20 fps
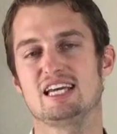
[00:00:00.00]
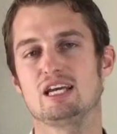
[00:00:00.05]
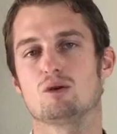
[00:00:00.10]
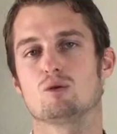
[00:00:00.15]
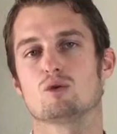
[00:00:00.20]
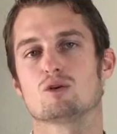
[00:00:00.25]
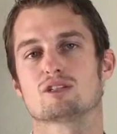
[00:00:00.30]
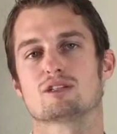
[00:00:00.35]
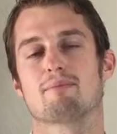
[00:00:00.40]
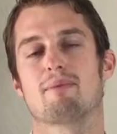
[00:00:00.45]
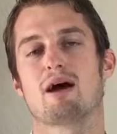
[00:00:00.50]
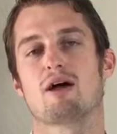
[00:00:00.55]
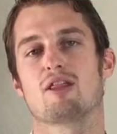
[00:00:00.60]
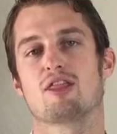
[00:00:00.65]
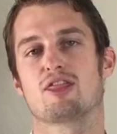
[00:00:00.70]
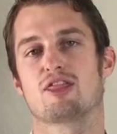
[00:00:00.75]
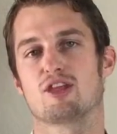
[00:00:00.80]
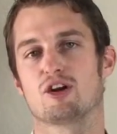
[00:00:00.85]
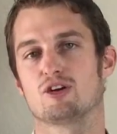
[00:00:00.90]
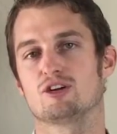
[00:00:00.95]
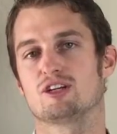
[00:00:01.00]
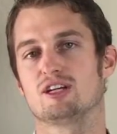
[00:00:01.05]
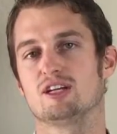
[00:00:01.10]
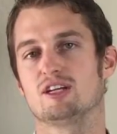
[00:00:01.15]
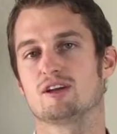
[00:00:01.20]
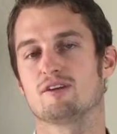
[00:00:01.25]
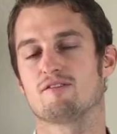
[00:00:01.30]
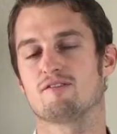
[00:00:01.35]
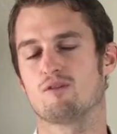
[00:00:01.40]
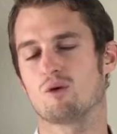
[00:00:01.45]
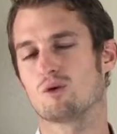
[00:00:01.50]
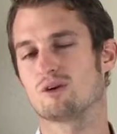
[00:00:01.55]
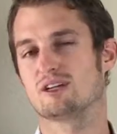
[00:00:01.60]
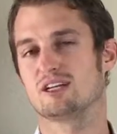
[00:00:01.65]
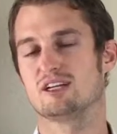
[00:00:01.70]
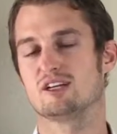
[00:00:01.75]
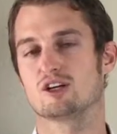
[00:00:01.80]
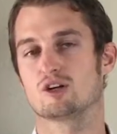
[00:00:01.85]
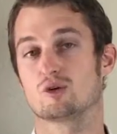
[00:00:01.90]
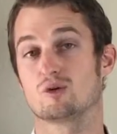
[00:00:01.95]
equals about 13 to
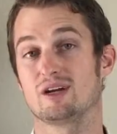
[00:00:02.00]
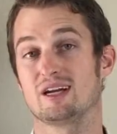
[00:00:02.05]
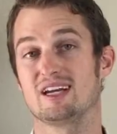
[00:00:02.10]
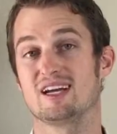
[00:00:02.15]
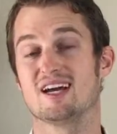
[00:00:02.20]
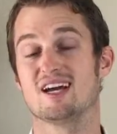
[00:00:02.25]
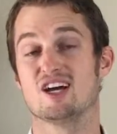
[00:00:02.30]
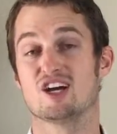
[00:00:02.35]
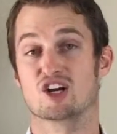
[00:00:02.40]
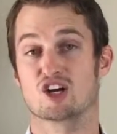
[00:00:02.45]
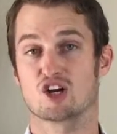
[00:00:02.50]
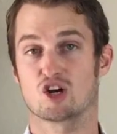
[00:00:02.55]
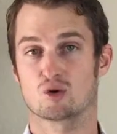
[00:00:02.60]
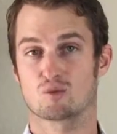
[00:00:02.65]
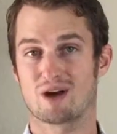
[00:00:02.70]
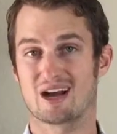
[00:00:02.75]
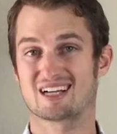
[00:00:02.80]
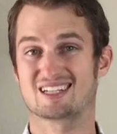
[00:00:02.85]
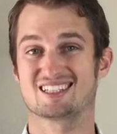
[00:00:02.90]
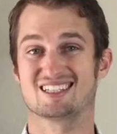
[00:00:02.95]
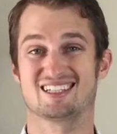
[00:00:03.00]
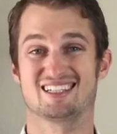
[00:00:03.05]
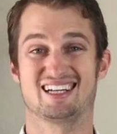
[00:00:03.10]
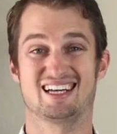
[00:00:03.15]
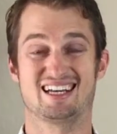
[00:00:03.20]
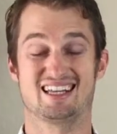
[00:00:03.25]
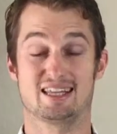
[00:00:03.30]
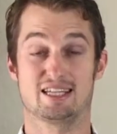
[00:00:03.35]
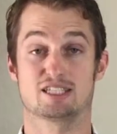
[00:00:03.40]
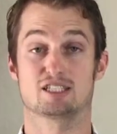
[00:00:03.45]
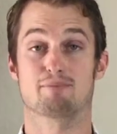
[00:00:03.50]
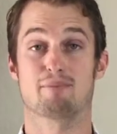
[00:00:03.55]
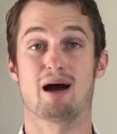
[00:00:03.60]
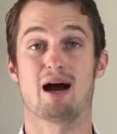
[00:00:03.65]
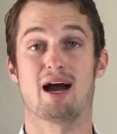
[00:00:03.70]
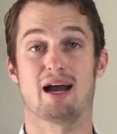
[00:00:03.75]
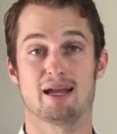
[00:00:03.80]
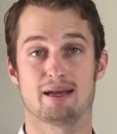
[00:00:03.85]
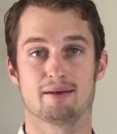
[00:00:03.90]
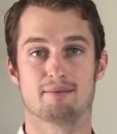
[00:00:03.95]
14 degree correction in the
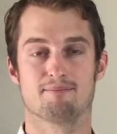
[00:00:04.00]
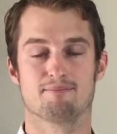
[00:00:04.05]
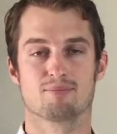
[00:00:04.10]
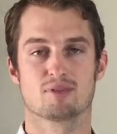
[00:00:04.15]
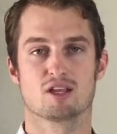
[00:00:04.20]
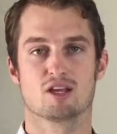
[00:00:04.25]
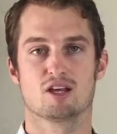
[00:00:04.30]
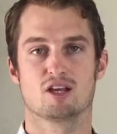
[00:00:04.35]
spine.